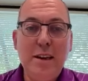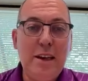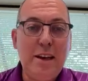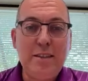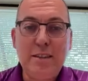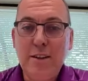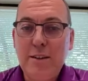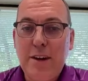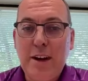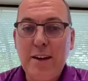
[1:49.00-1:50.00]
and it's still a
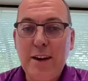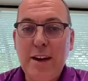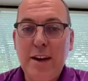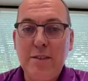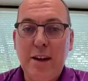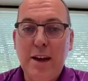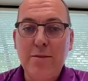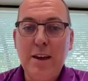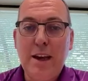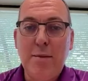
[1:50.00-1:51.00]

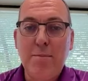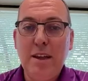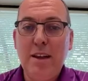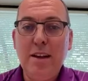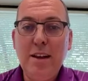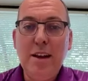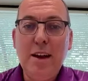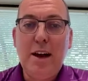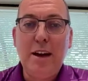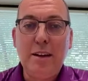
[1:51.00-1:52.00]
5.5 cap, then
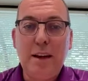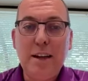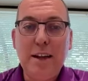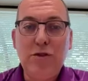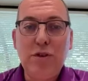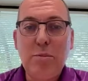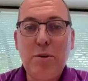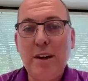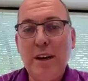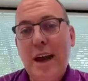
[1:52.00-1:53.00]
I get in trouble
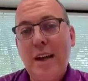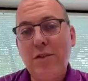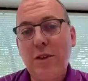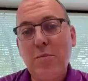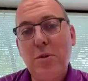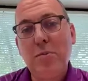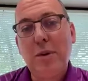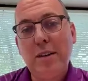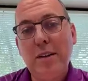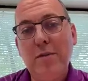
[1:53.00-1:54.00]
on a cash flow
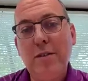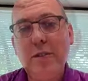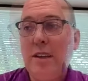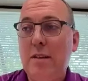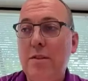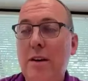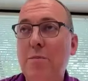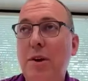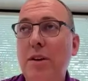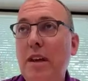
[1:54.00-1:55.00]
perspective. Like I've
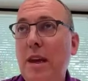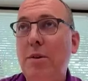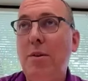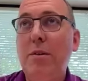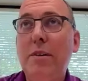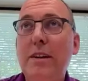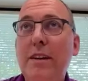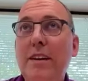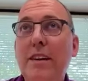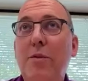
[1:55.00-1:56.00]
built a table
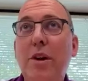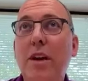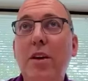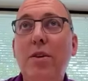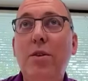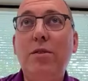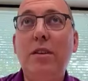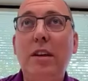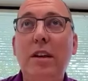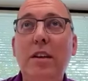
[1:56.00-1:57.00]
that we use,
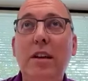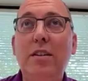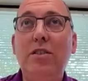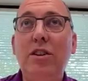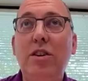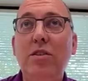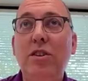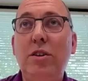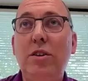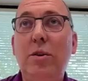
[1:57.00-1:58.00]
and it just shows
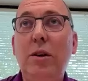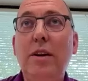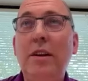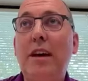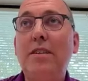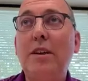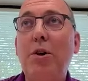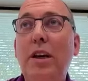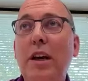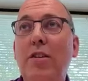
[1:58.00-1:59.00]
you, it's actually
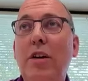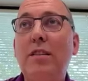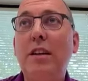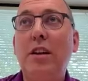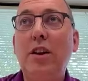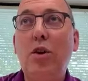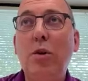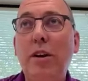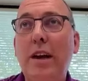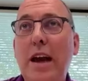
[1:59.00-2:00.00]
pretty interesting. The
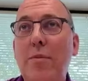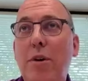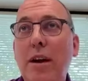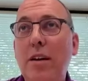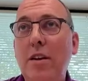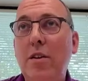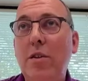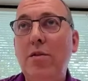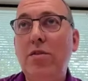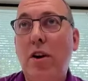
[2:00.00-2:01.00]
lower the cap rate
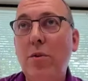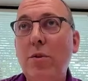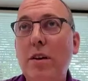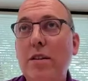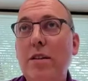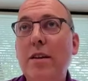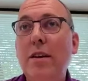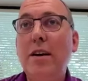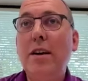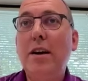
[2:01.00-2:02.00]
you start with,
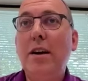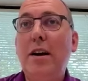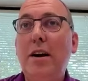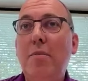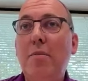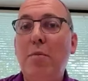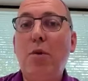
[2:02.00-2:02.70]
the